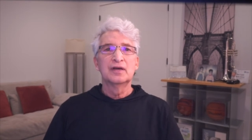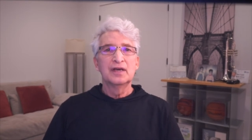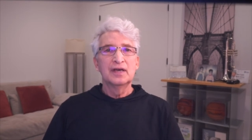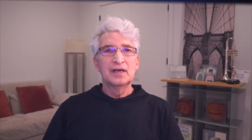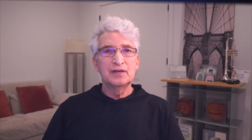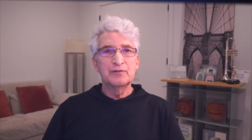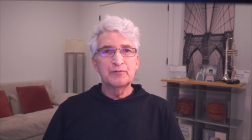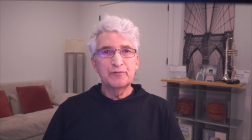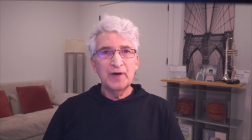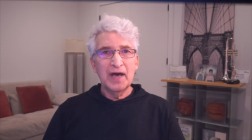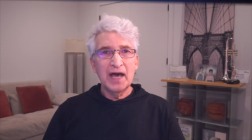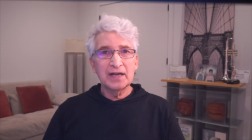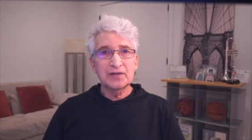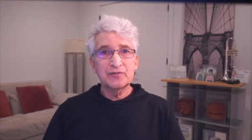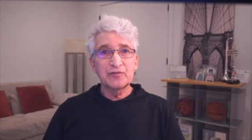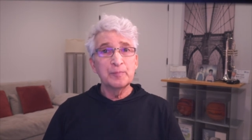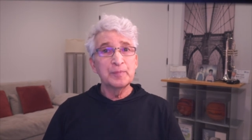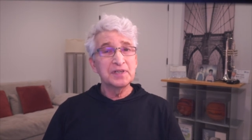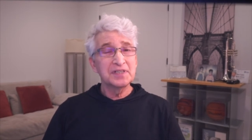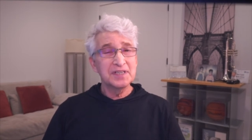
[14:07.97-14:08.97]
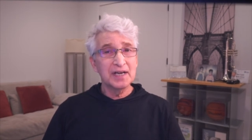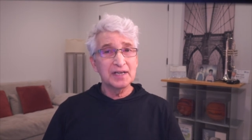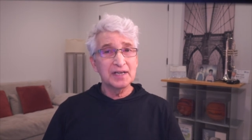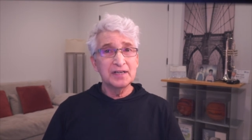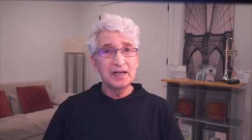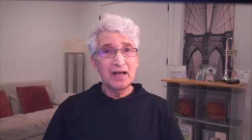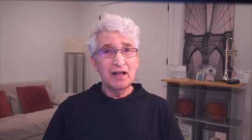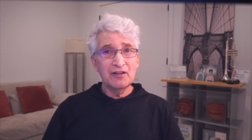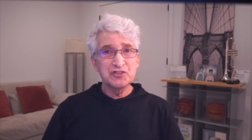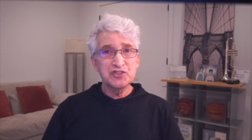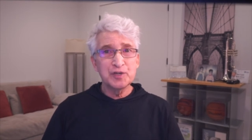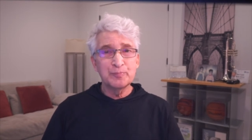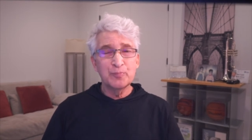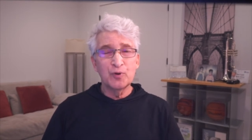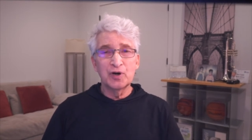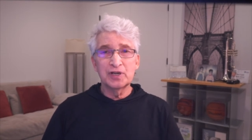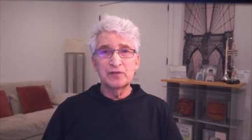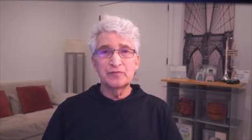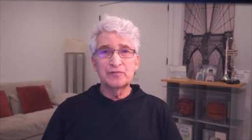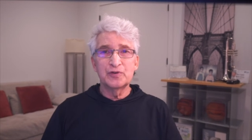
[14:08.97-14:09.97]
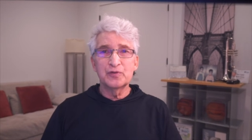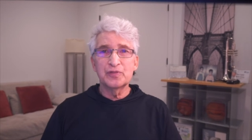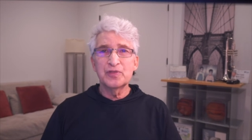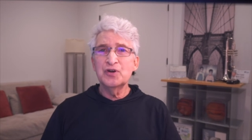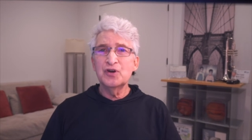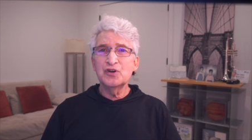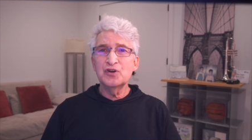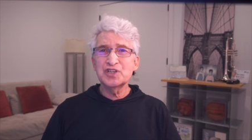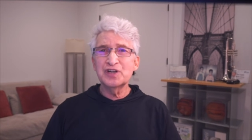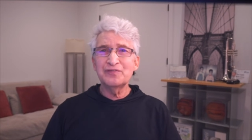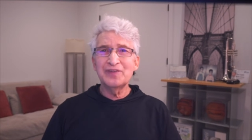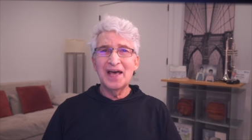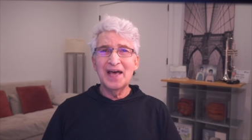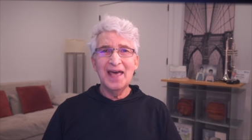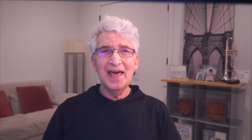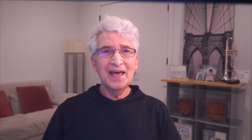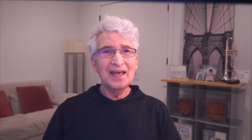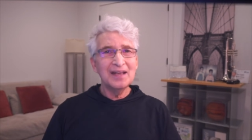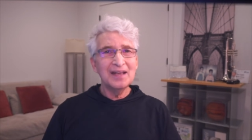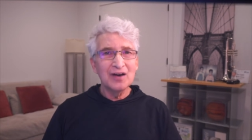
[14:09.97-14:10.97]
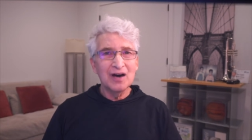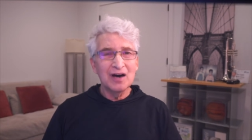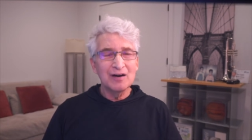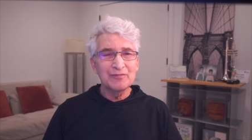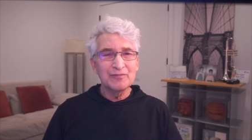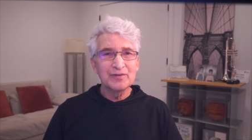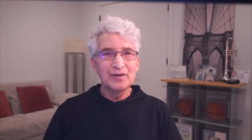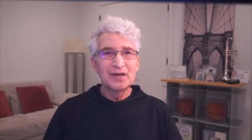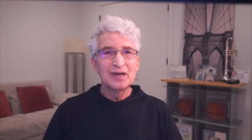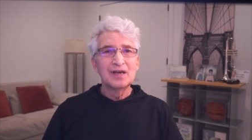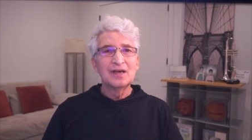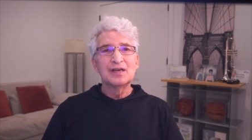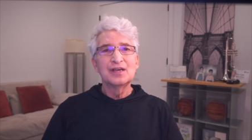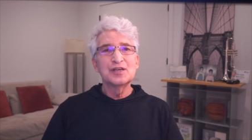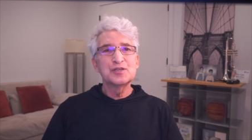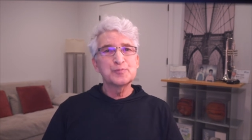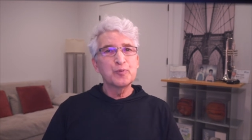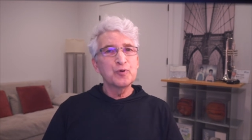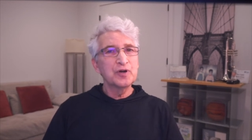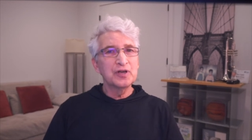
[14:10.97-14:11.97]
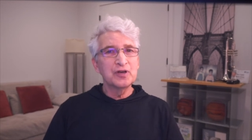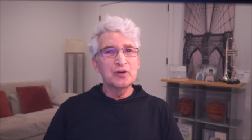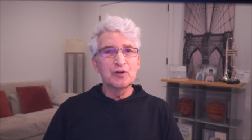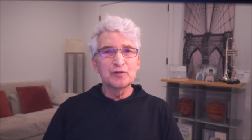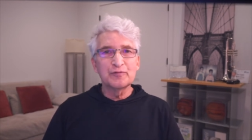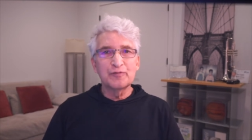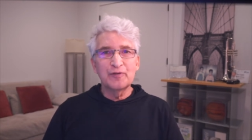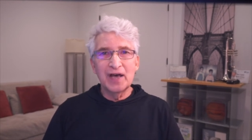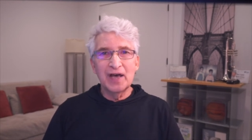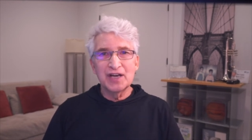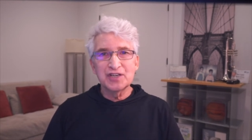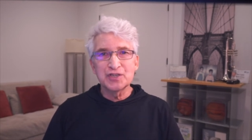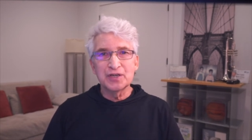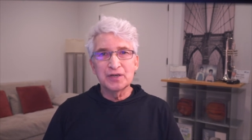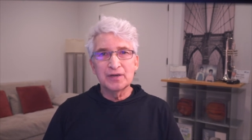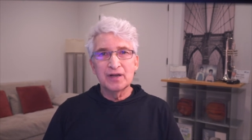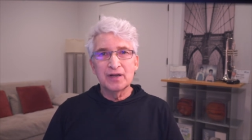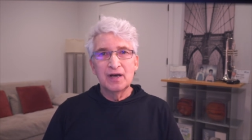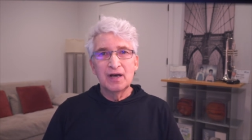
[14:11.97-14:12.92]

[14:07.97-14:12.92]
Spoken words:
In fact, from a technology point of view, the notion of a handoff is pretty old-fashioned.